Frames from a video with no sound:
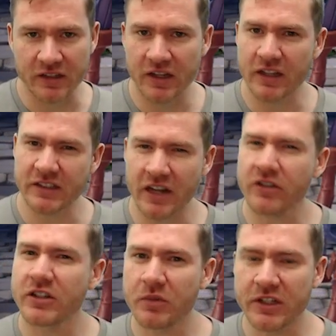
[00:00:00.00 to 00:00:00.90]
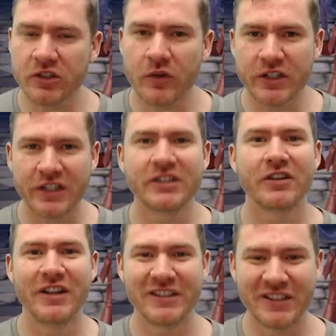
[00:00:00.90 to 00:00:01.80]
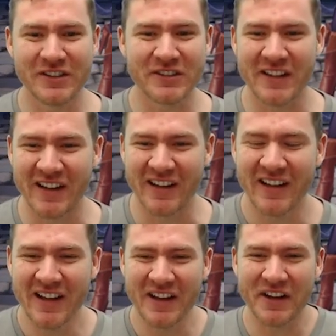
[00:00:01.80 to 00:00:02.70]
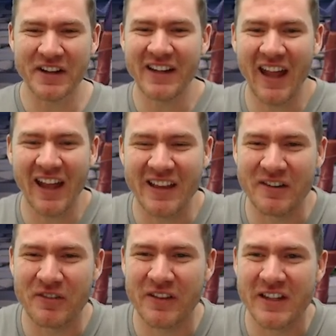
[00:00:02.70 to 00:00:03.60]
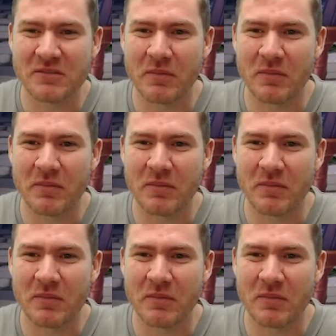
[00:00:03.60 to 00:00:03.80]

Again, Zachary's pretty squishy, so he's usually a good candidate for this.